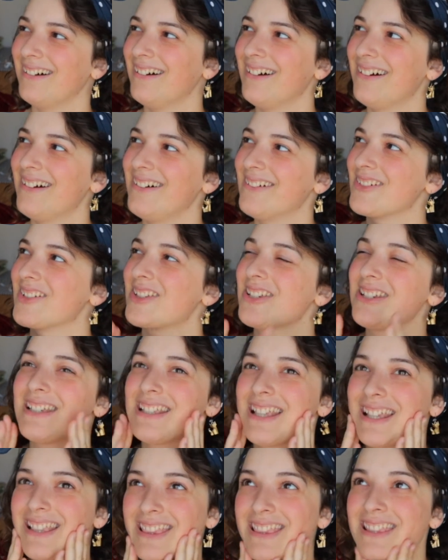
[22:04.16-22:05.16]
oh, she's
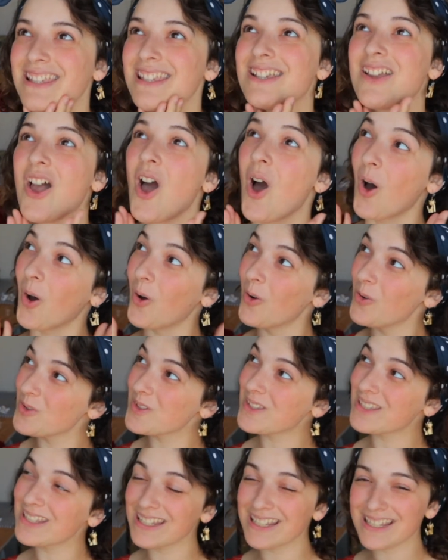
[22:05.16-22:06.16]
like the
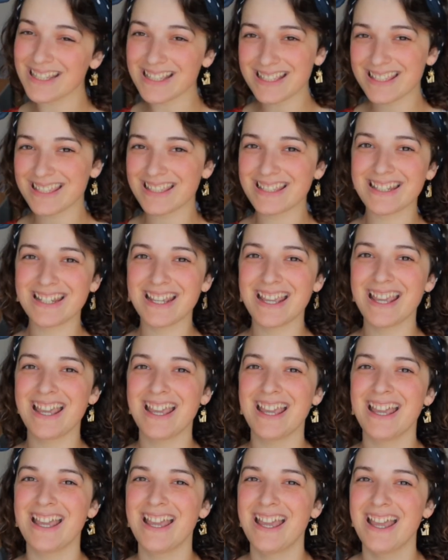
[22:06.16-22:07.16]
coziest,
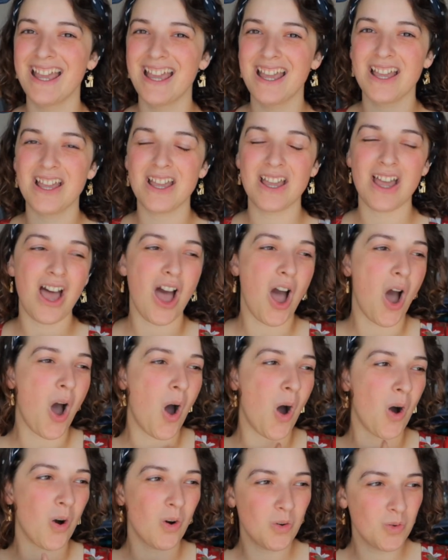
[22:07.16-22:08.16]

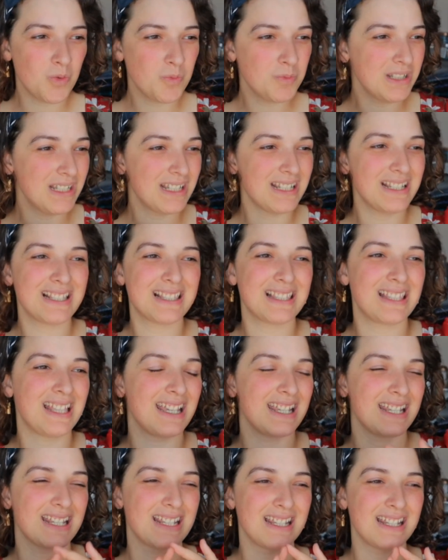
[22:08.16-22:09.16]
homiest,
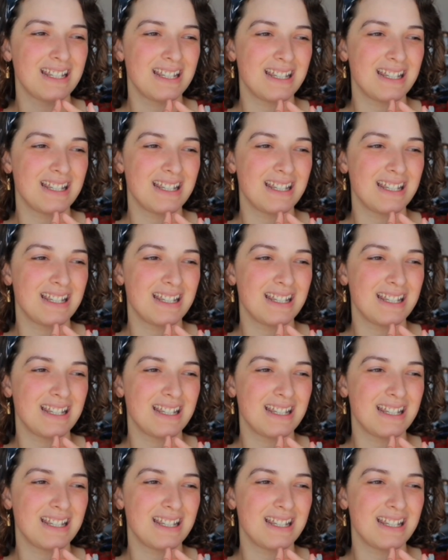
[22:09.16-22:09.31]
like